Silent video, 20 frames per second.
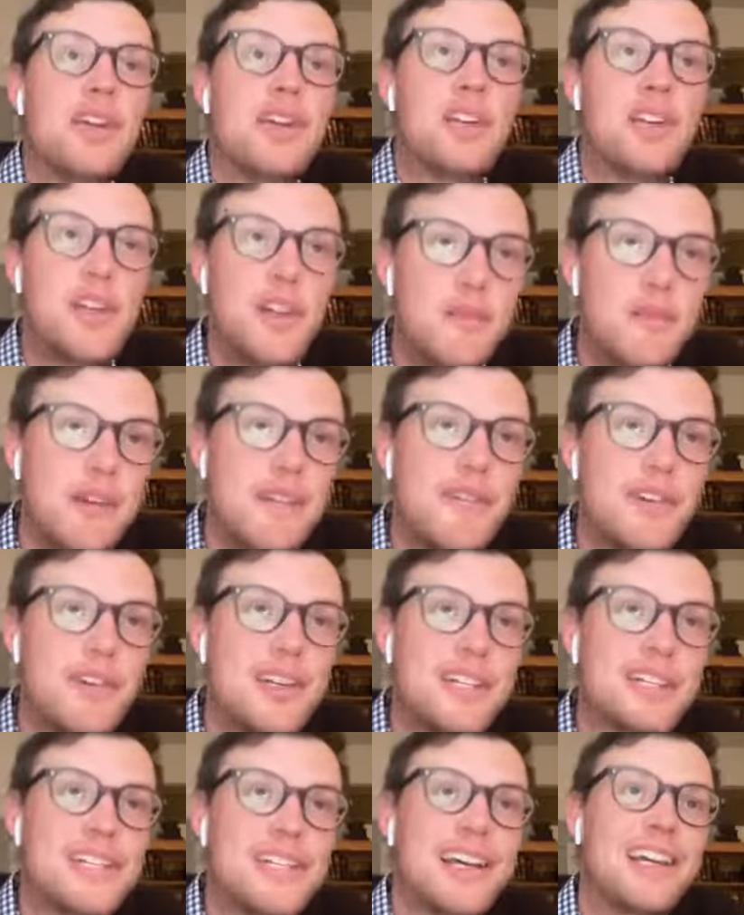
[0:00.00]
if you could humor me for
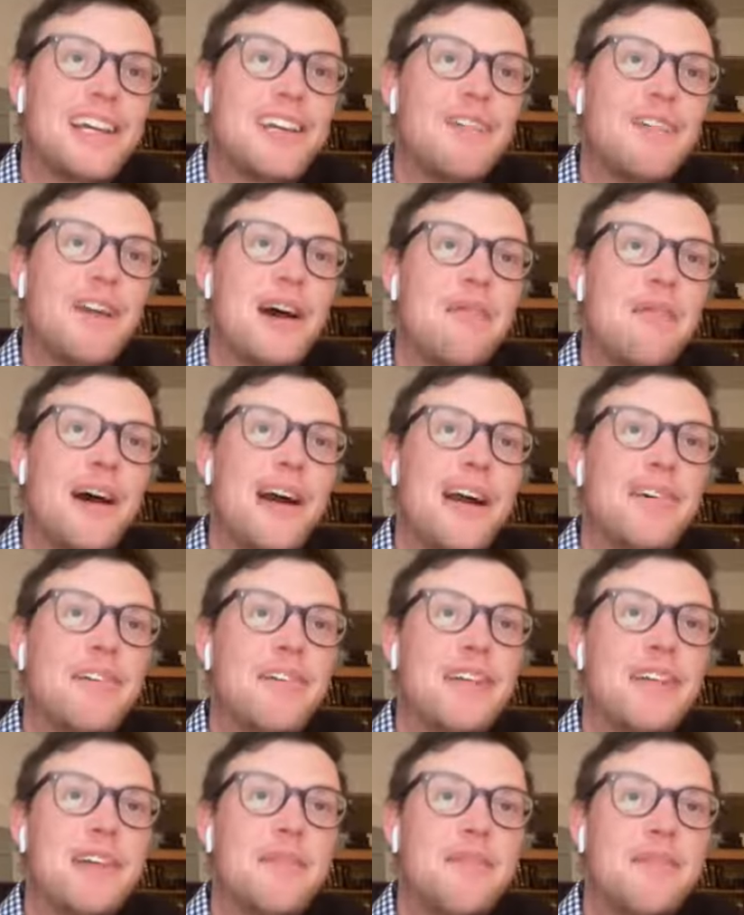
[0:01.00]
a second, Rabbi, I'll
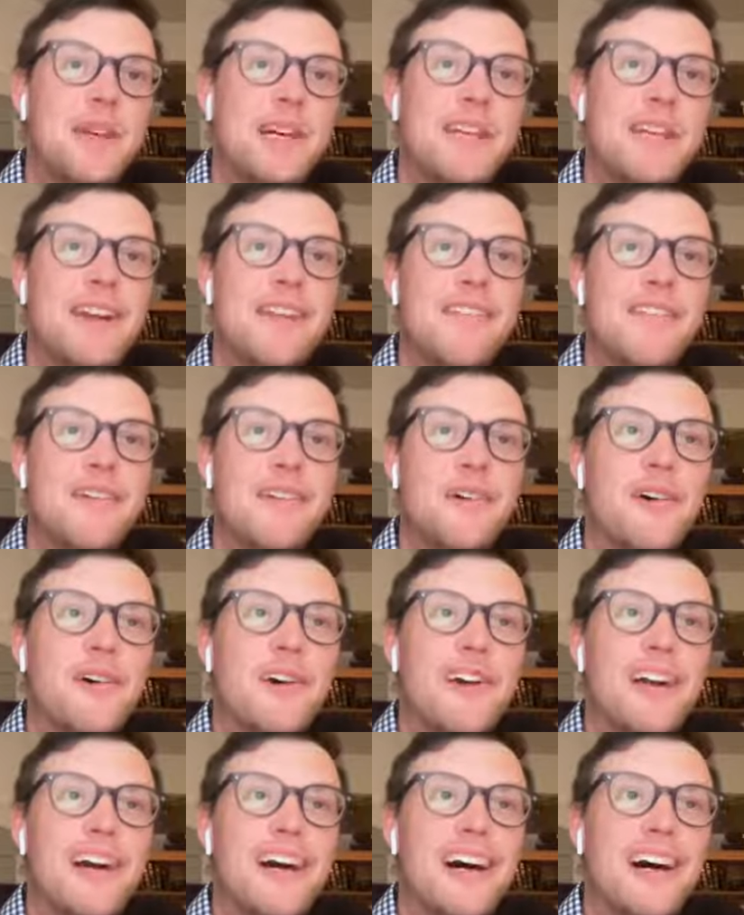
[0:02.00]
read a bit of
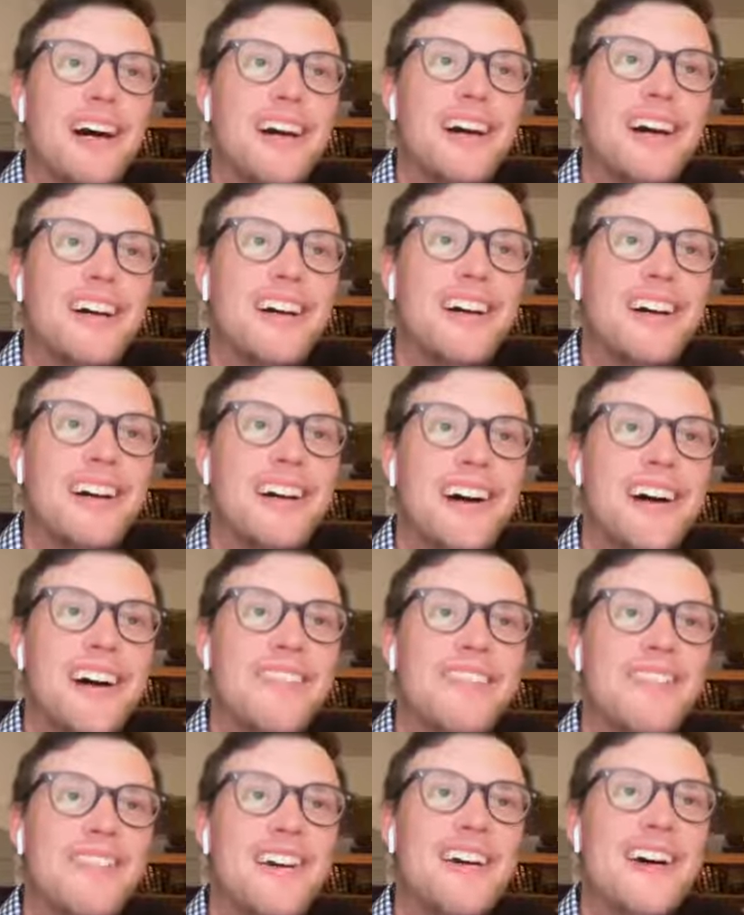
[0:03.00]
your
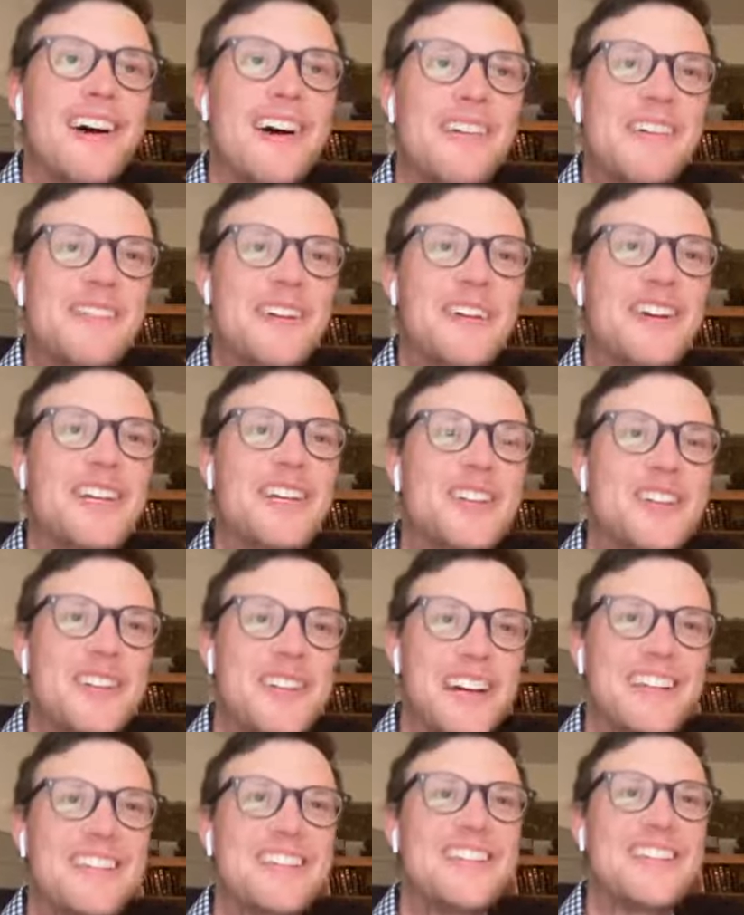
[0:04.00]

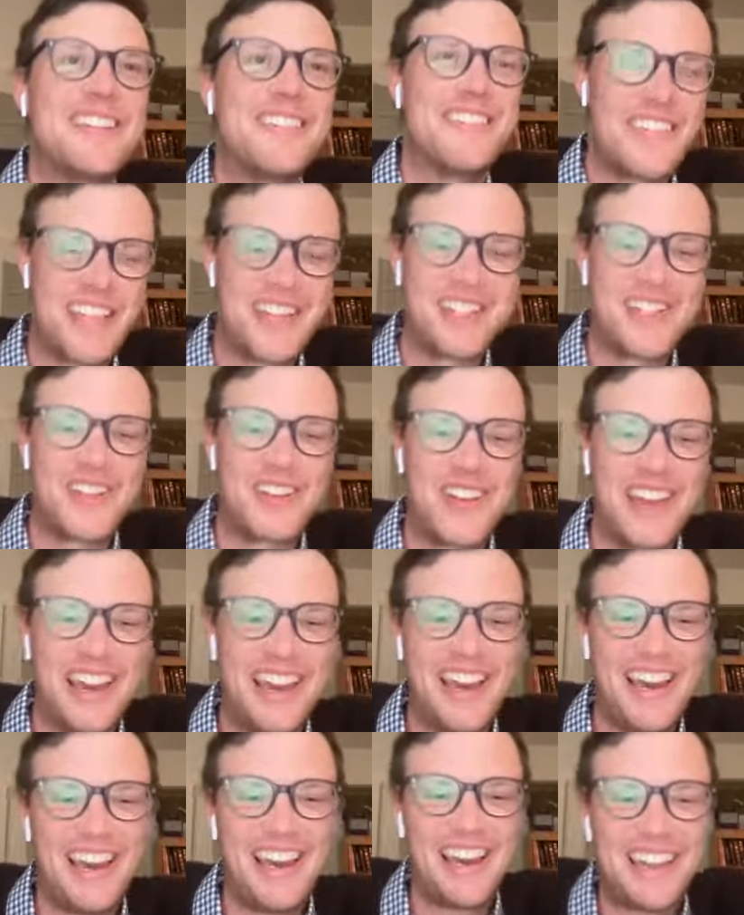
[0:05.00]
introduction, if that's
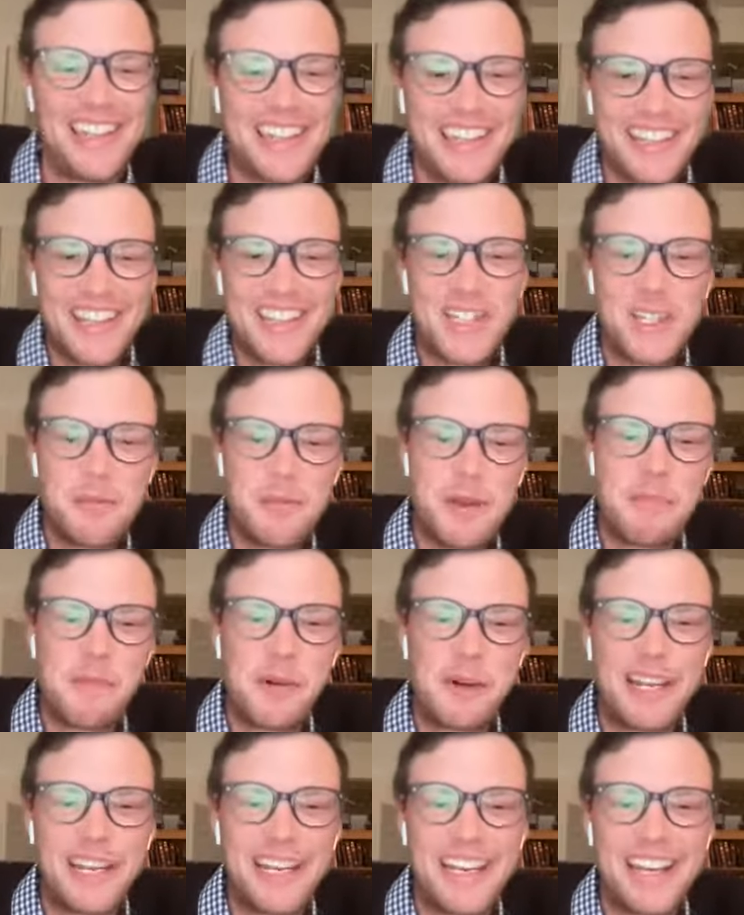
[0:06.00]
okay, so
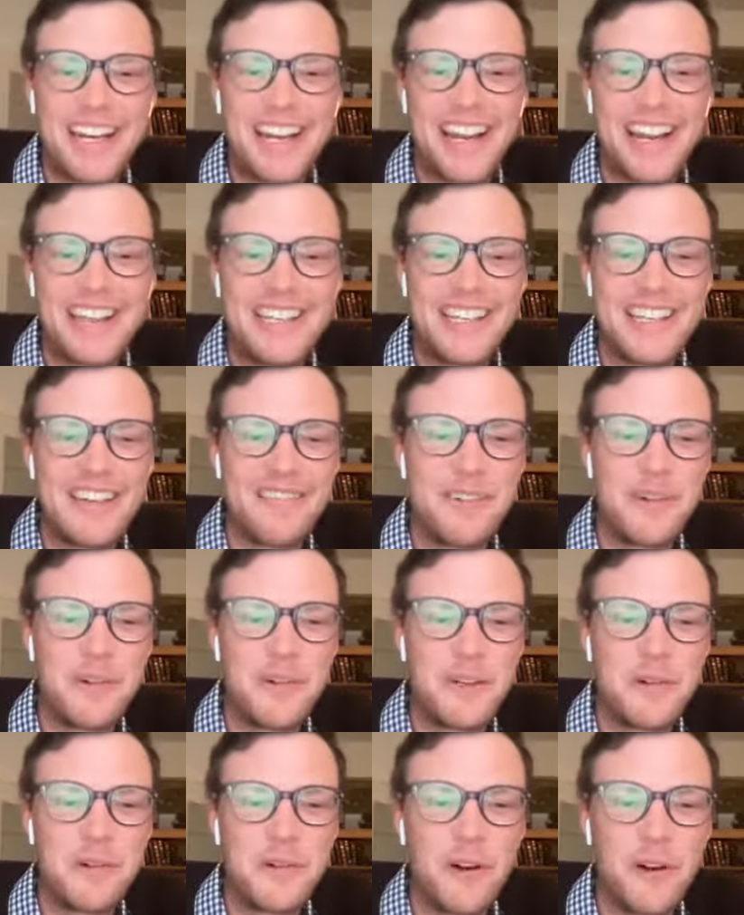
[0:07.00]
people can get an idea of who
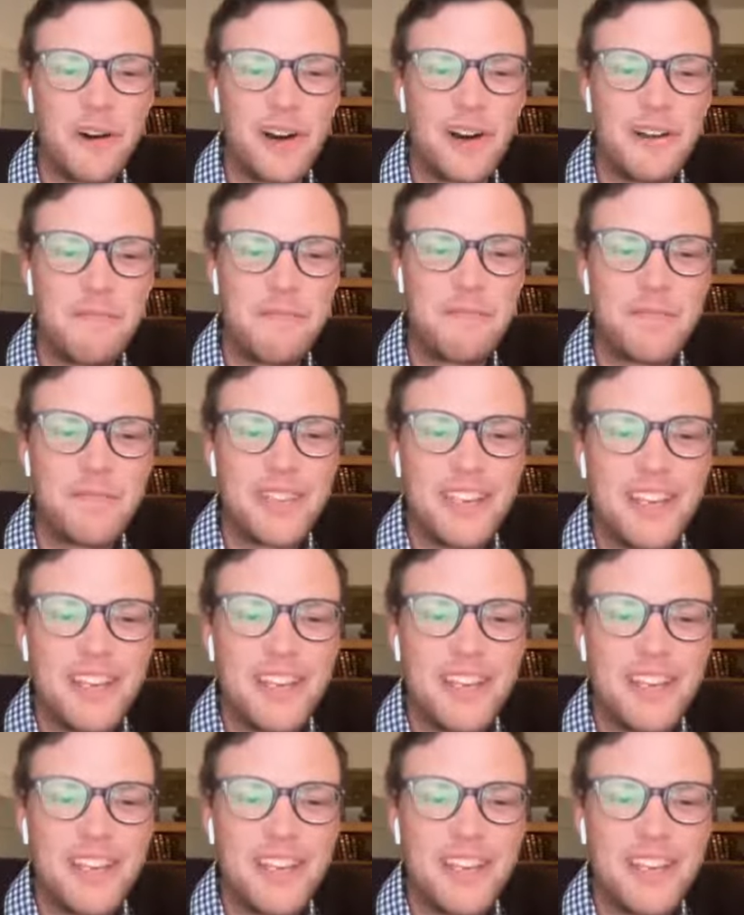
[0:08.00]
you are.